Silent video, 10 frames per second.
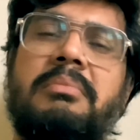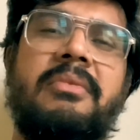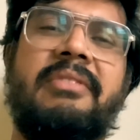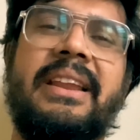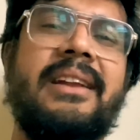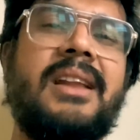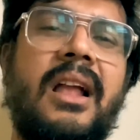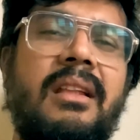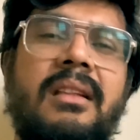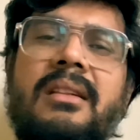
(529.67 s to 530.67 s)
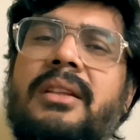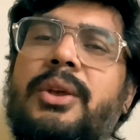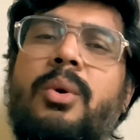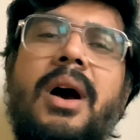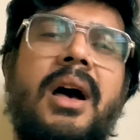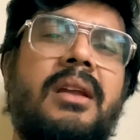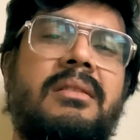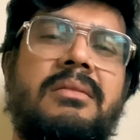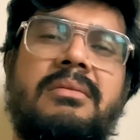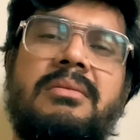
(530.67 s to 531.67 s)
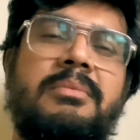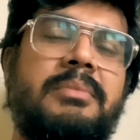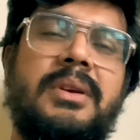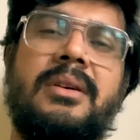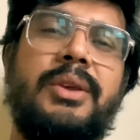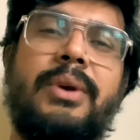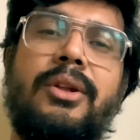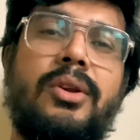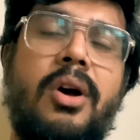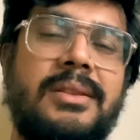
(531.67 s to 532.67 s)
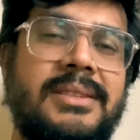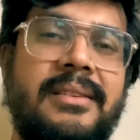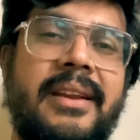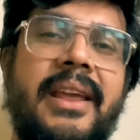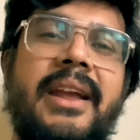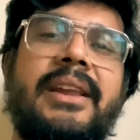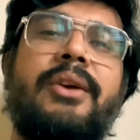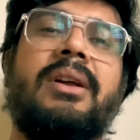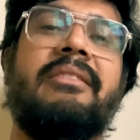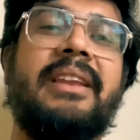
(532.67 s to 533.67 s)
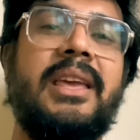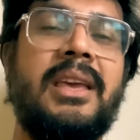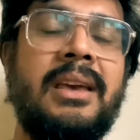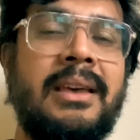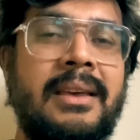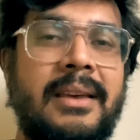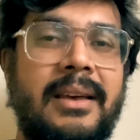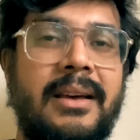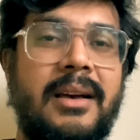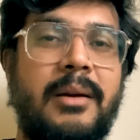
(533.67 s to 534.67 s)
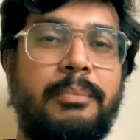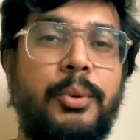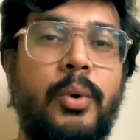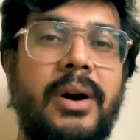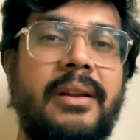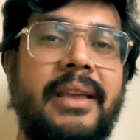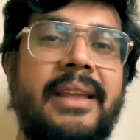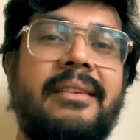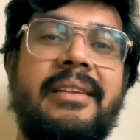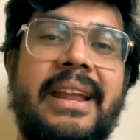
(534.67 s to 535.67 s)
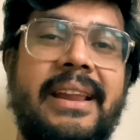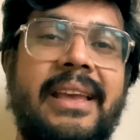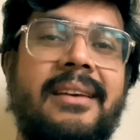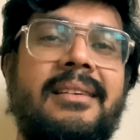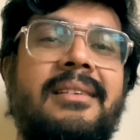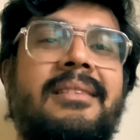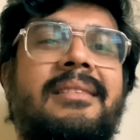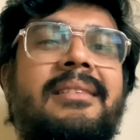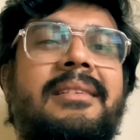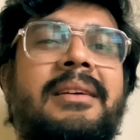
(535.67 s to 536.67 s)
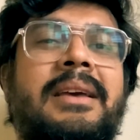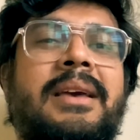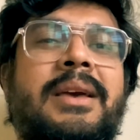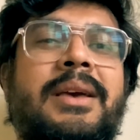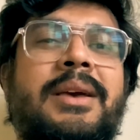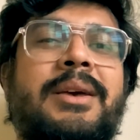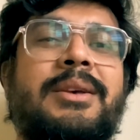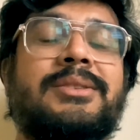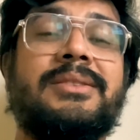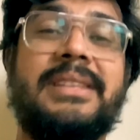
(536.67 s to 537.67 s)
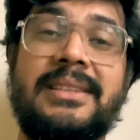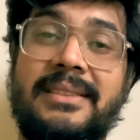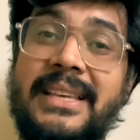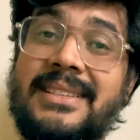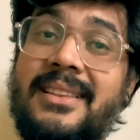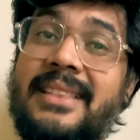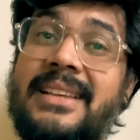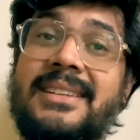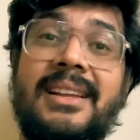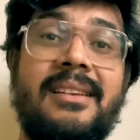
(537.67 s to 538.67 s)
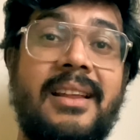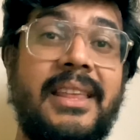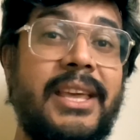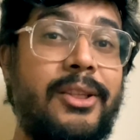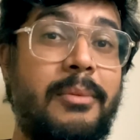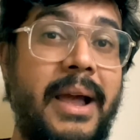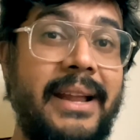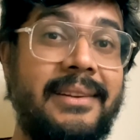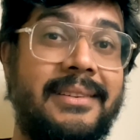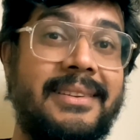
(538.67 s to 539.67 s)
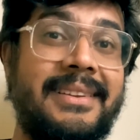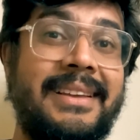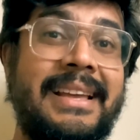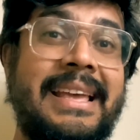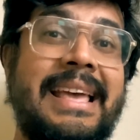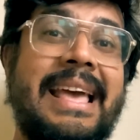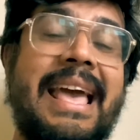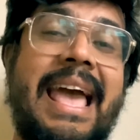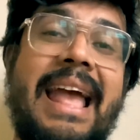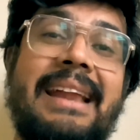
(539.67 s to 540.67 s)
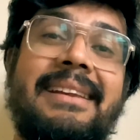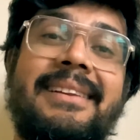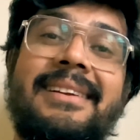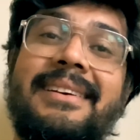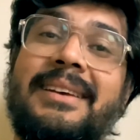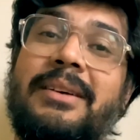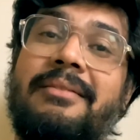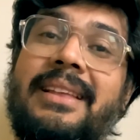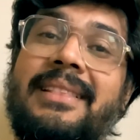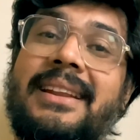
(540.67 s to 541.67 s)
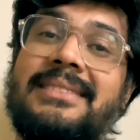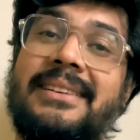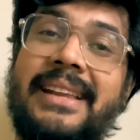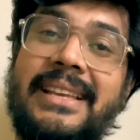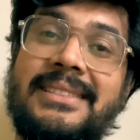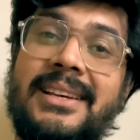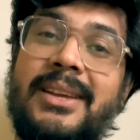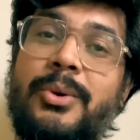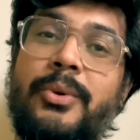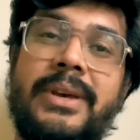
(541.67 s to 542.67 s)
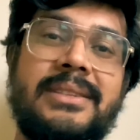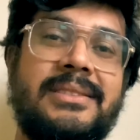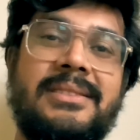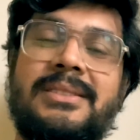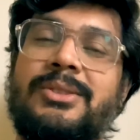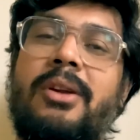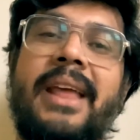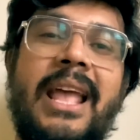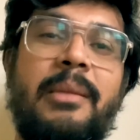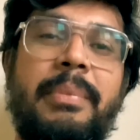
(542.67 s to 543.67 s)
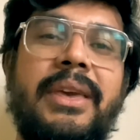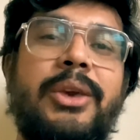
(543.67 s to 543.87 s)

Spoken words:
very dull, you cannot concentrate, you are a very poor in reading. So these are the things that are running in your mind. And when there is a teacher who is not helping